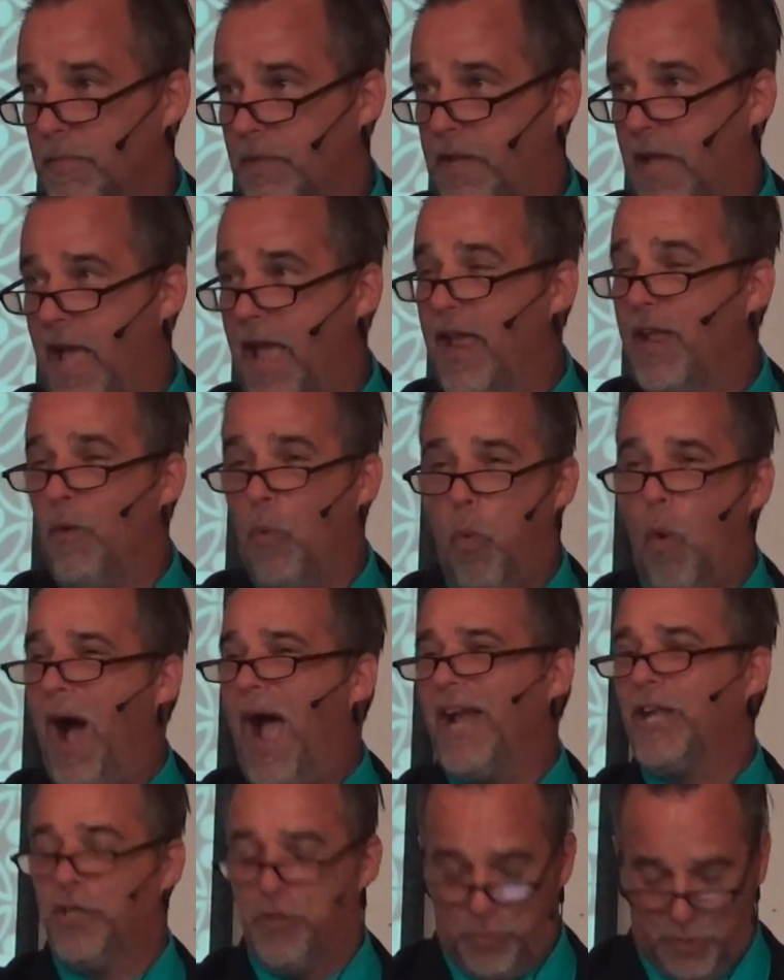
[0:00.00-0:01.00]
Okay,
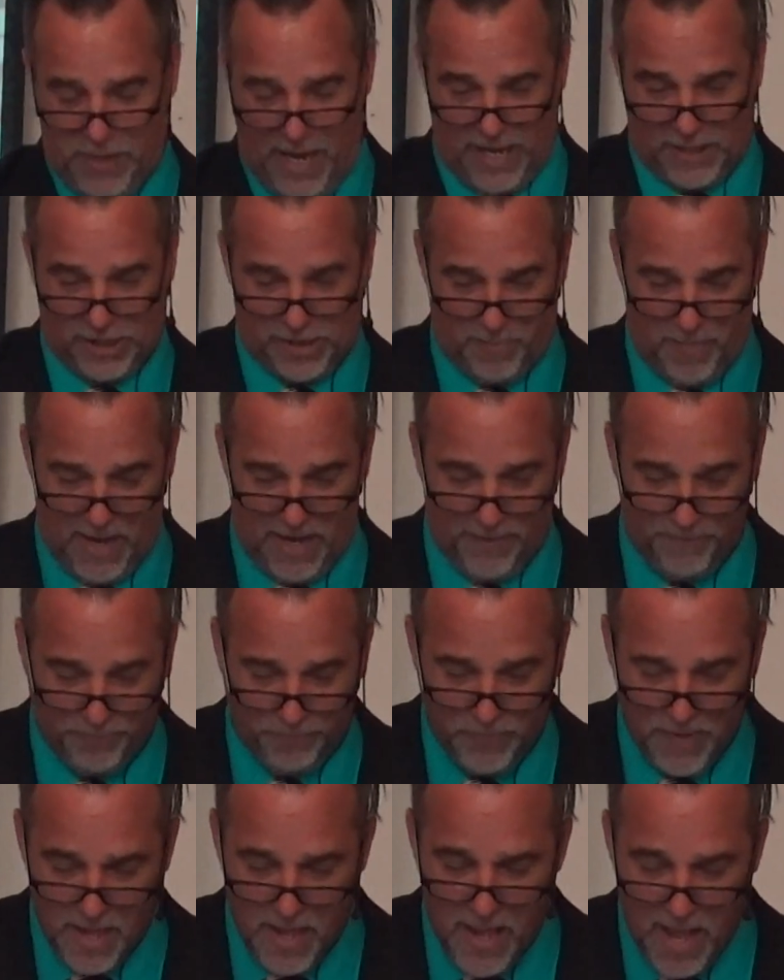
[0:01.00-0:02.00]
why do you test me?
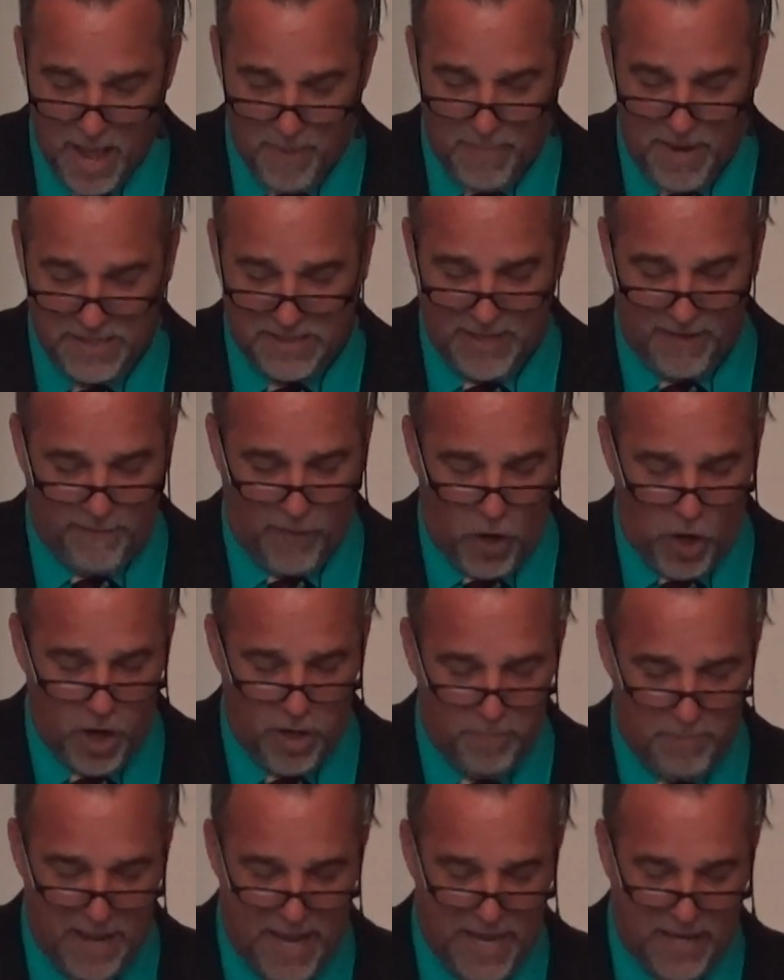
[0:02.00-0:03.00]
It must have
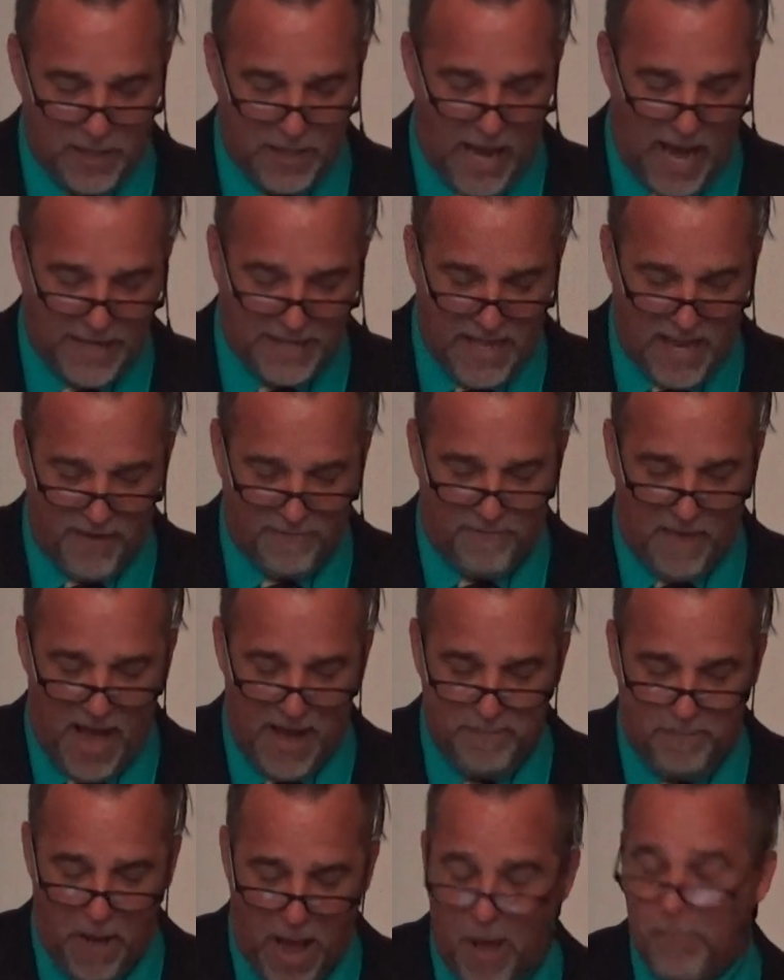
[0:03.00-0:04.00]
hurt being
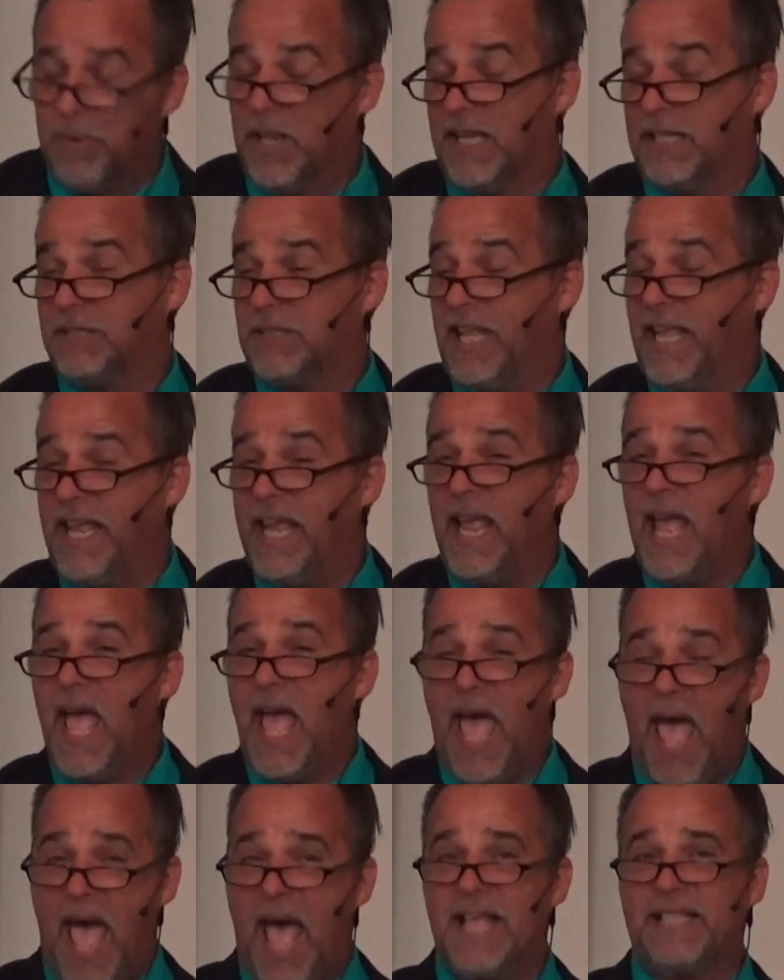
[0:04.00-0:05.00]
identified
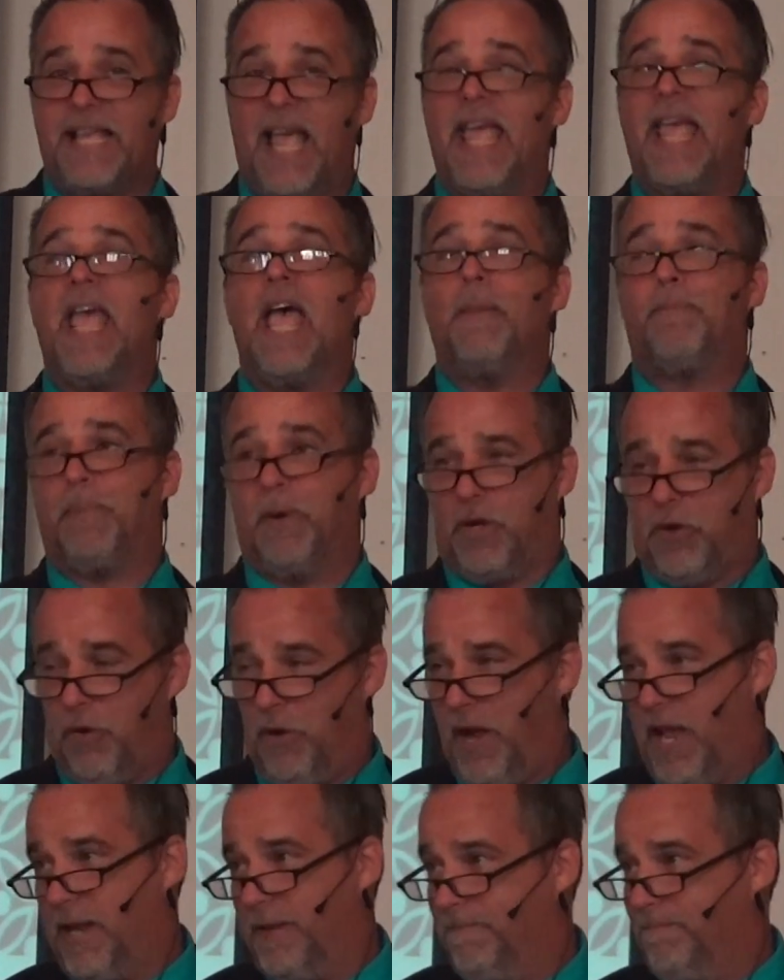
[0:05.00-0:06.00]
publicly as a
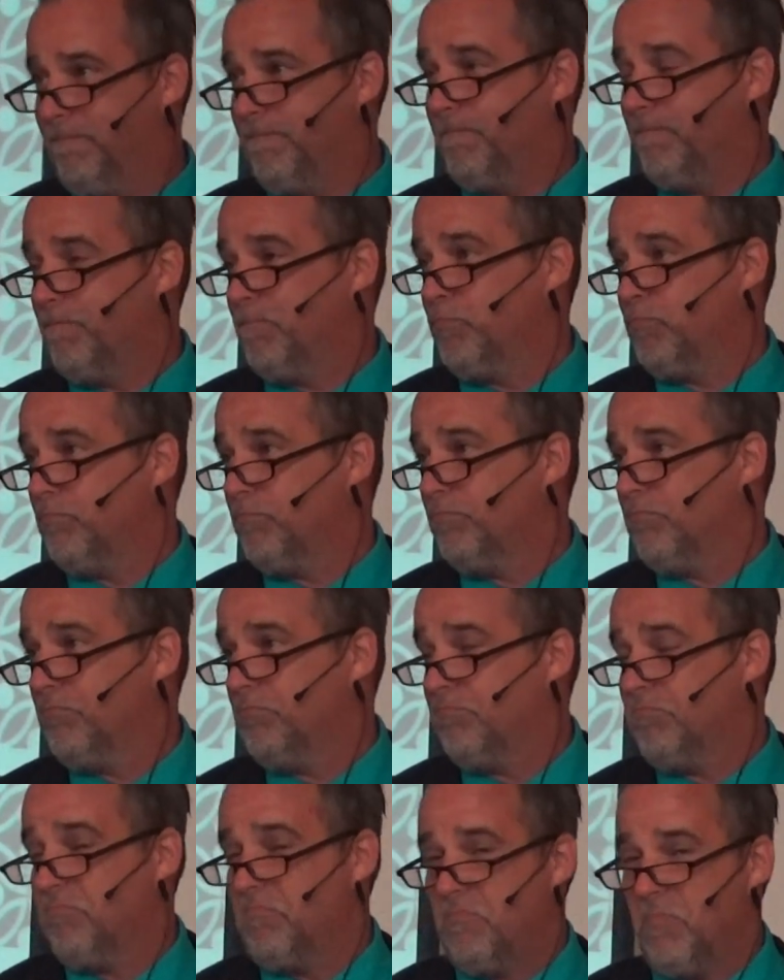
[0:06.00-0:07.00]
hypocrite.
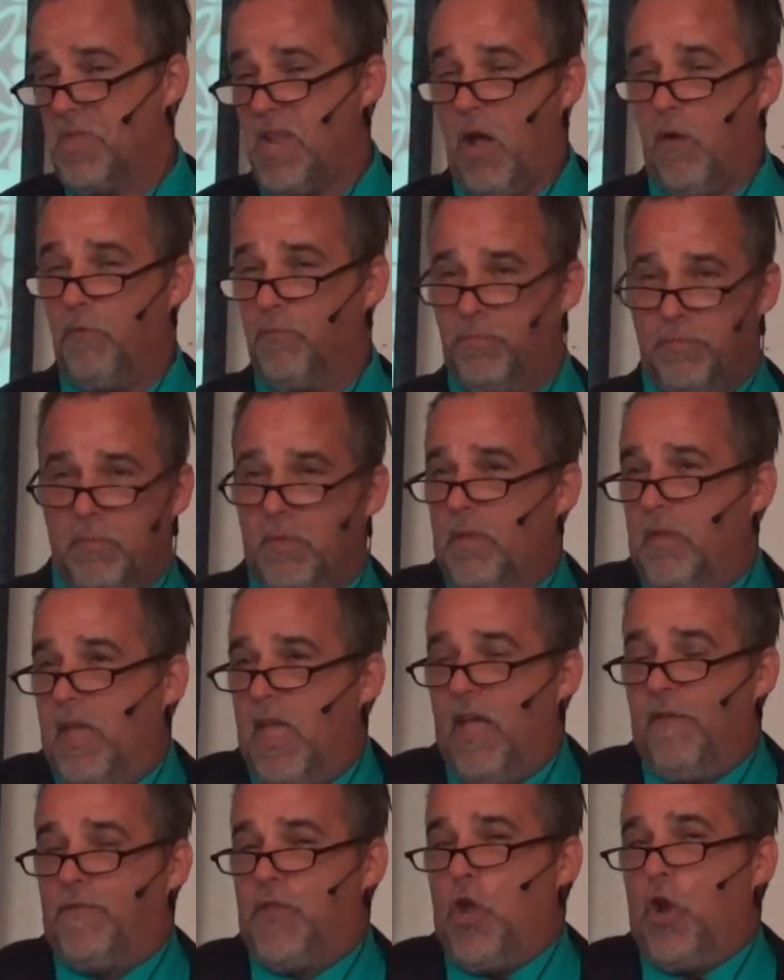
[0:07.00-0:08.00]
Now,
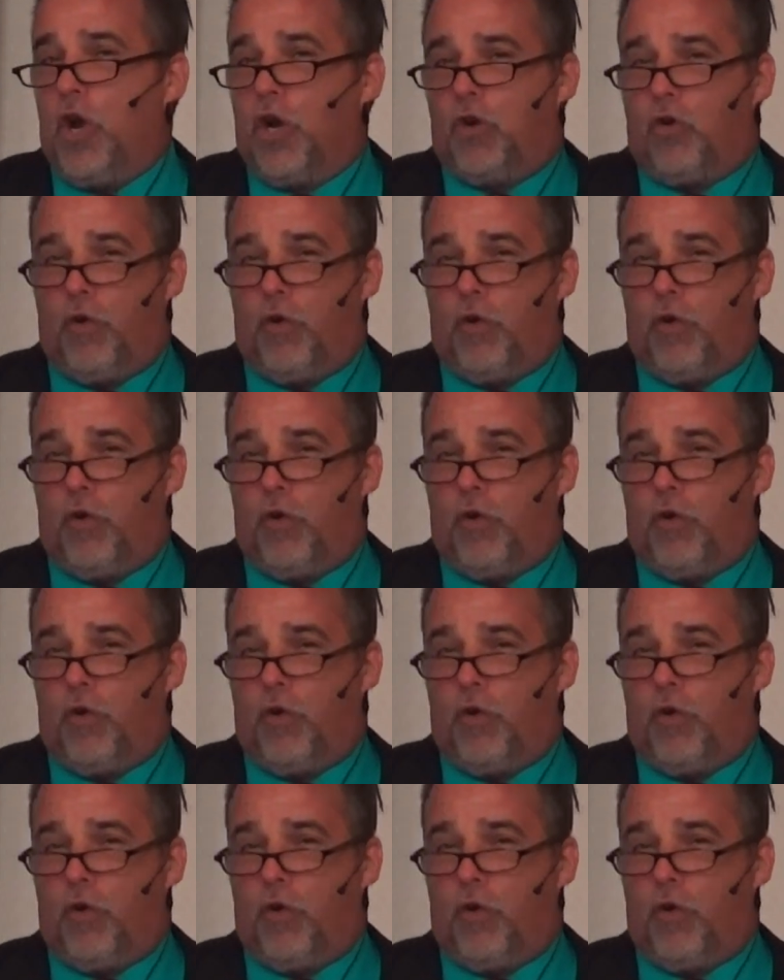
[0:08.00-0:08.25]
if you're a